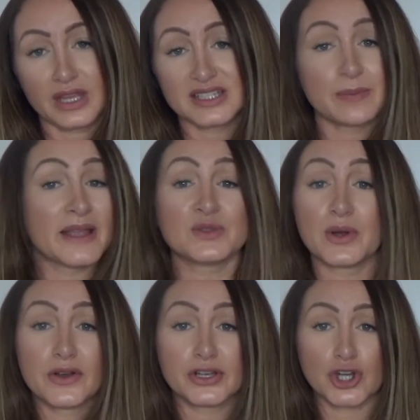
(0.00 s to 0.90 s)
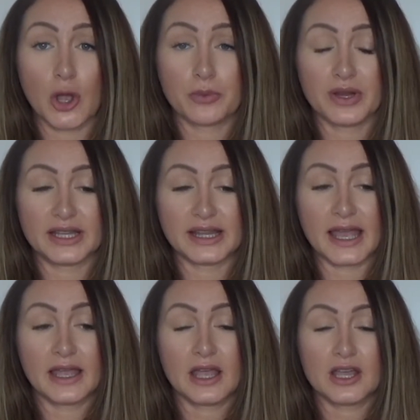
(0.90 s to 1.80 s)
Depends where I shop
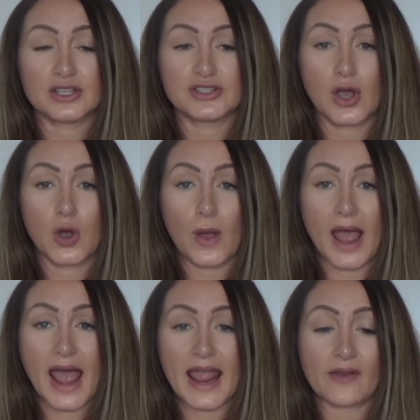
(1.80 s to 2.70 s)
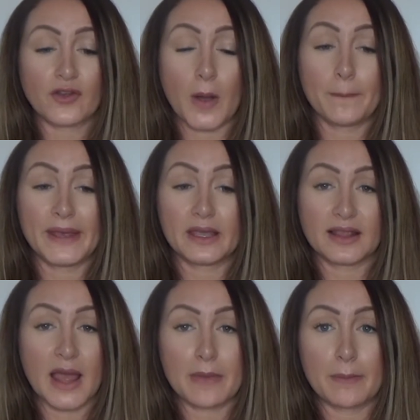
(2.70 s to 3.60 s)
really. So I have got bigger,
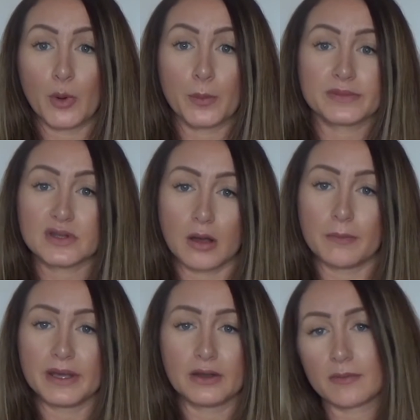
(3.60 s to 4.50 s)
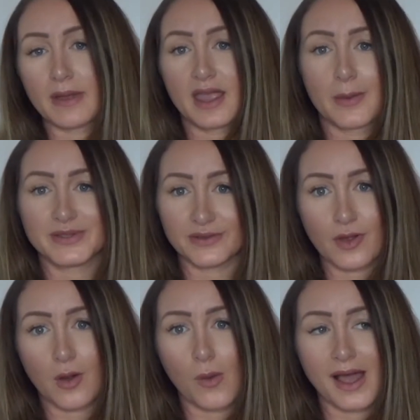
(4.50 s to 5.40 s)
like my bum's got bigger and my hips have
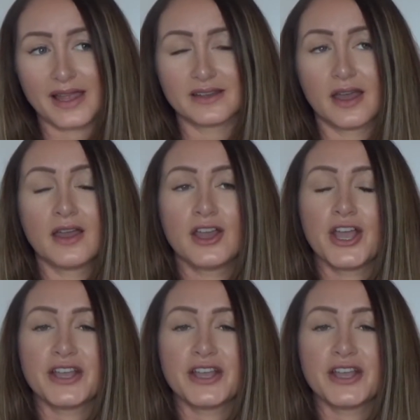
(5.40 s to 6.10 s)
got wider.